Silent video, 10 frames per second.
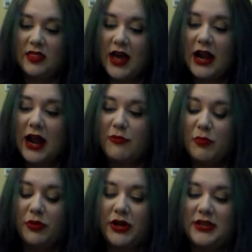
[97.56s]
That I
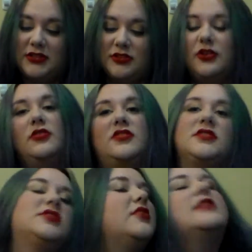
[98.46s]
replaced though because
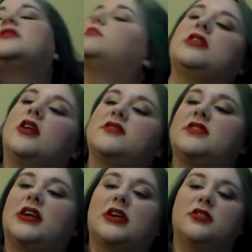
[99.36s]
I still had something
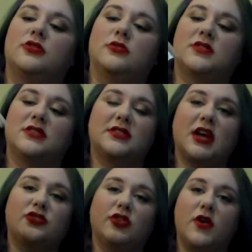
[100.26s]
else that I could use. This is
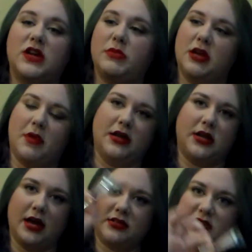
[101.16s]
actually going to be in my
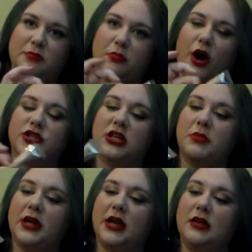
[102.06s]
next
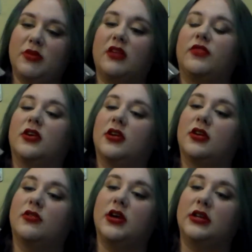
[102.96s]
project pan, but I figured
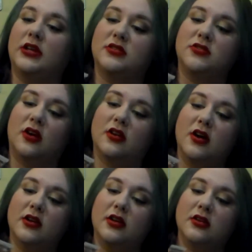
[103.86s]
I'd go ahead and get started
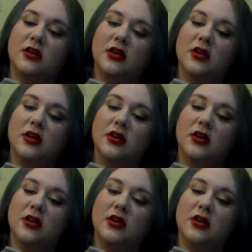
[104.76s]
on it.